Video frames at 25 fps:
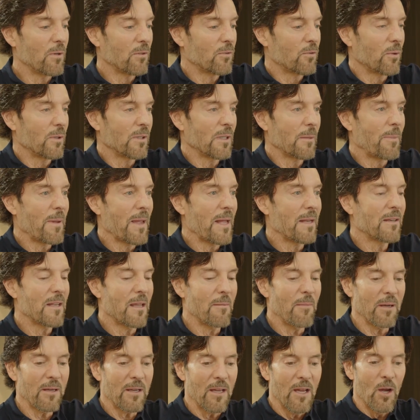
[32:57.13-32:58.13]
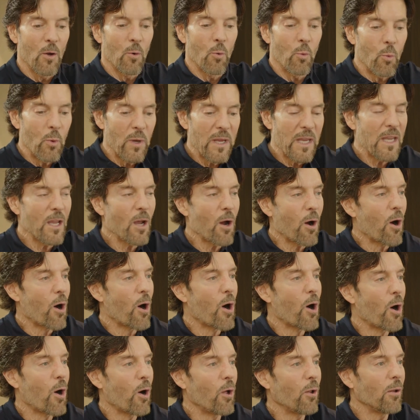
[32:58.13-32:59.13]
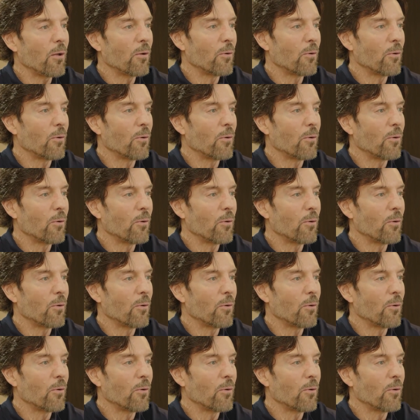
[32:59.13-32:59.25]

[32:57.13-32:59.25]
during the pandemic, we all